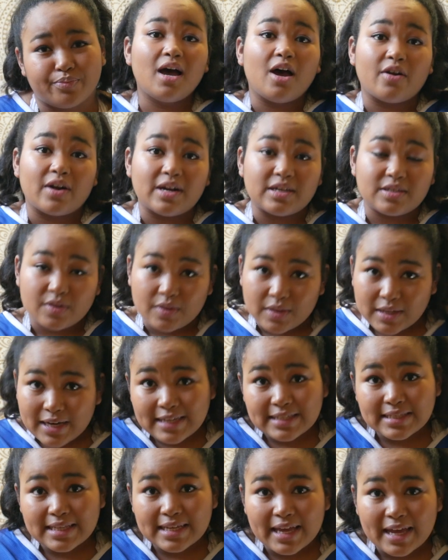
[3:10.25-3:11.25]
Alright, so the
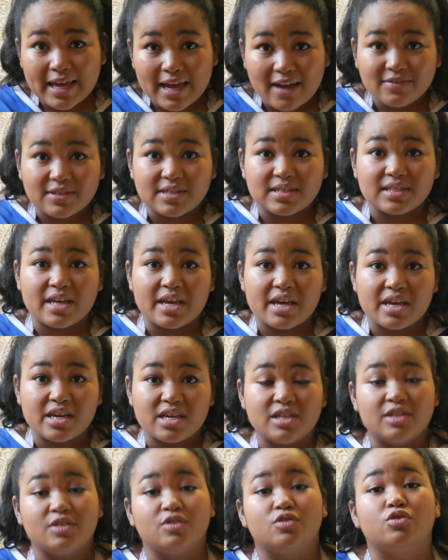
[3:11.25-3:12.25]
next thing I have to say
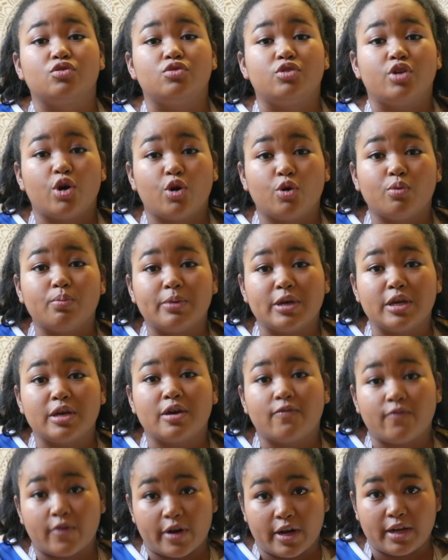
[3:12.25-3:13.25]
is don't be
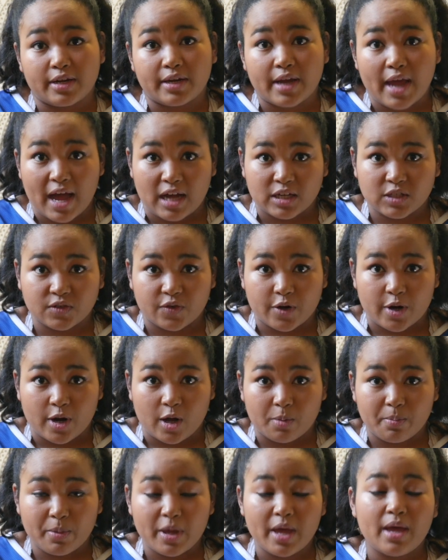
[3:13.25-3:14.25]
afraid to ask for
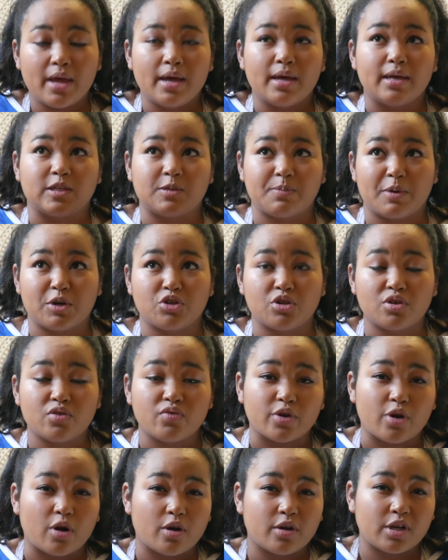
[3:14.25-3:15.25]
help, especially
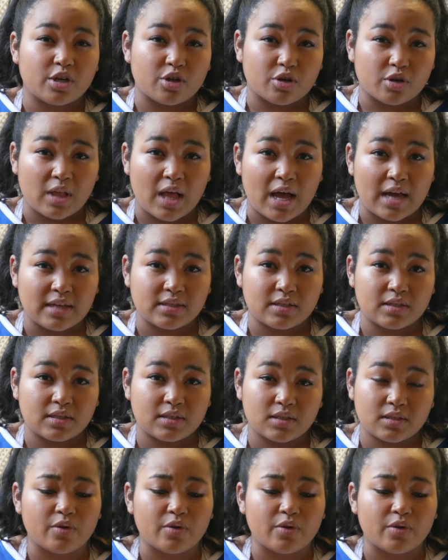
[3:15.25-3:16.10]
regarding your classes.